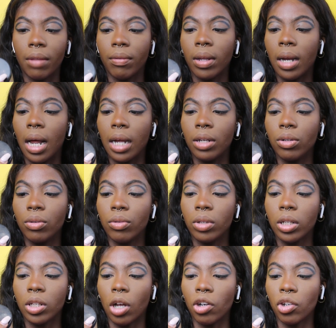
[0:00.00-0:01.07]
and then I use
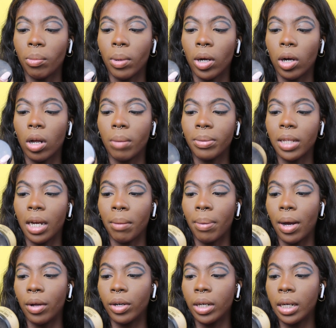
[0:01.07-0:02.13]
the Sacha Buttercup setting
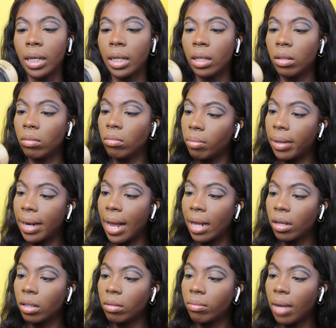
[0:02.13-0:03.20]
powder in
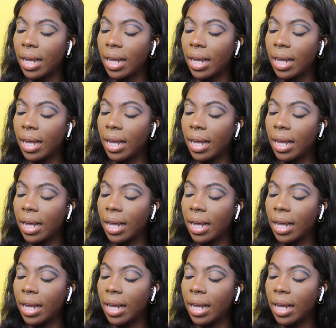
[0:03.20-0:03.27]
Banana.